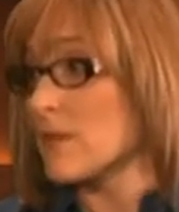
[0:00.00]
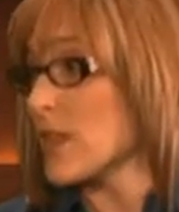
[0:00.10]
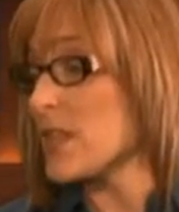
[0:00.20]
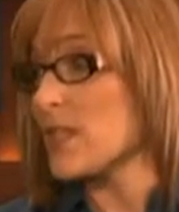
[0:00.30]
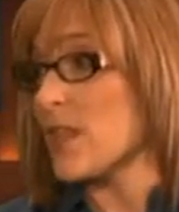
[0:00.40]

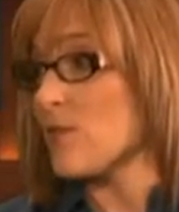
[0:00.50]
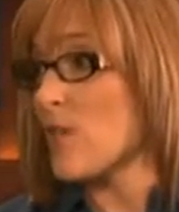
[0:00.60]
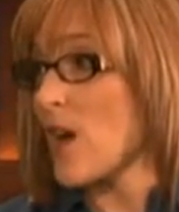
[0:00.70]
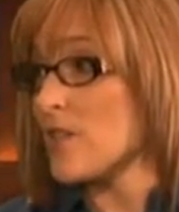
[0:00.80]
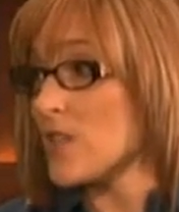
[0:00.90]
let's say
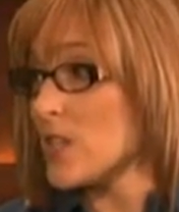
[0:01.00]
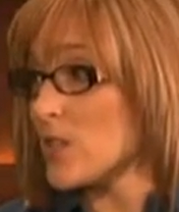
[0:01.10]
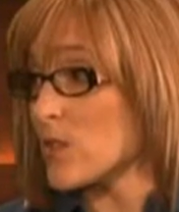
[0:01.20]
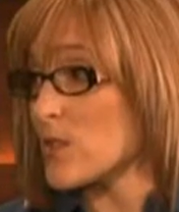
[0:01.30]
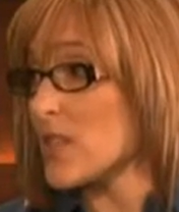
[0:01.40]
5
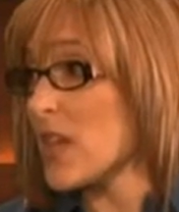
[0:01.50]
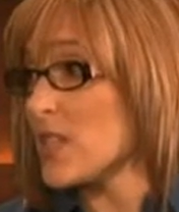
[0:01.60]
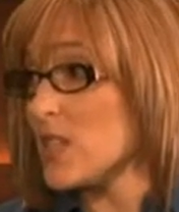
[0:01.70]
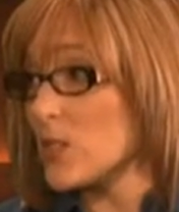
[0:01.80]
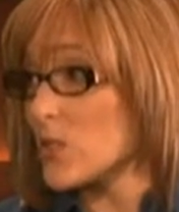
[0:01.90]
years, 10
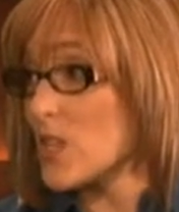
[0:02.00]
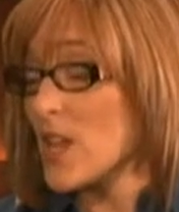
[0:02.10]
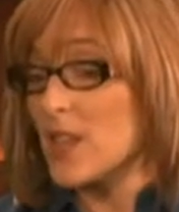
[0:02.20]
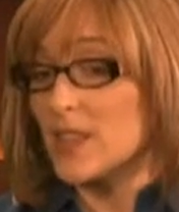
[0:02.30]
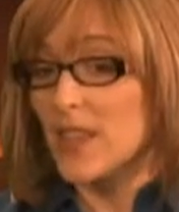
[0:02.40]
years,
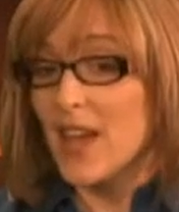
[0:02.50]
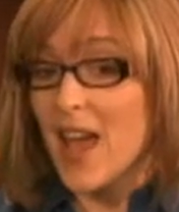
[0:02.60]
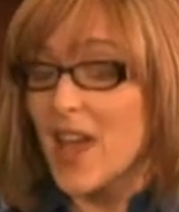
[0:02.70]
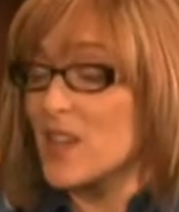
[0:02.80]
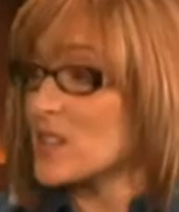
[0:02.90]
that
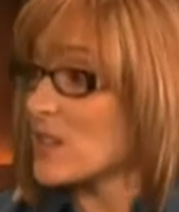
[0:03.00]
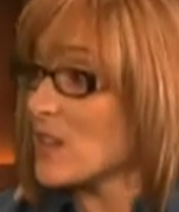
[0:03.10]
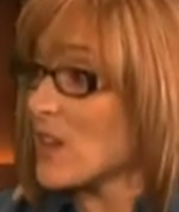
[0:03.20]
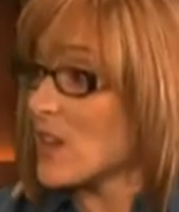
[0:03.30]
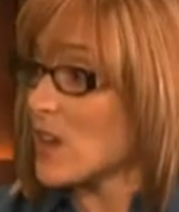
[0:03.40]
has
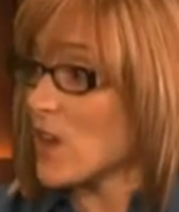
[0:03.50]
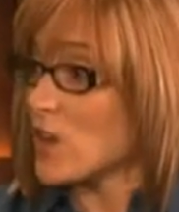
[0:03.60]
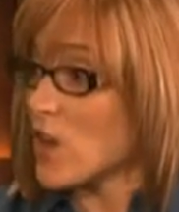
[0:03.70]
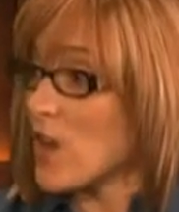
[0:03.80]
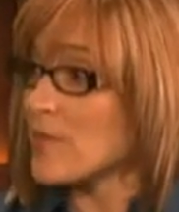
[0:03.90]

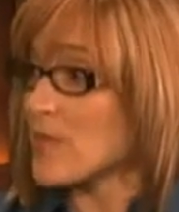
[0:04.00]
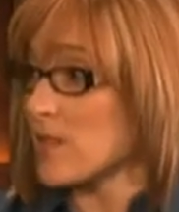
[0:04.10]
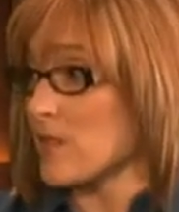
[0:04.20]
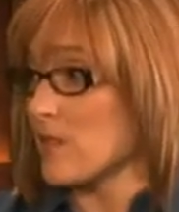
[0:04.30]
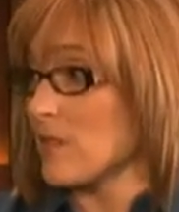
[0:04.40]
an
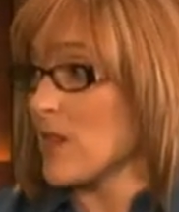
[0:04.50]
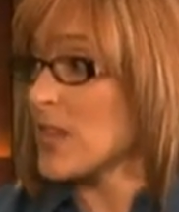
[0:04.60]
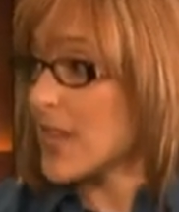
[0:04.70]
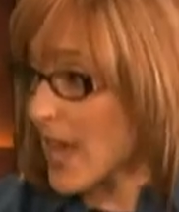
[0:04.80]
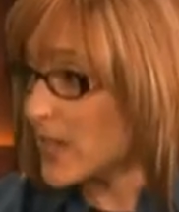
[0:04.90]
office
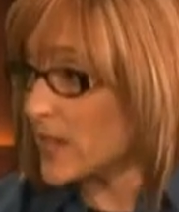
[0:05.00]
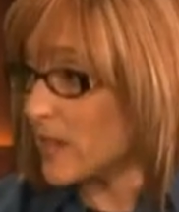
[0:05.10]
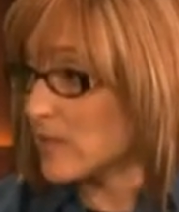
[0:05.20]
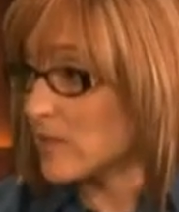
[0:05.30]
in Canada.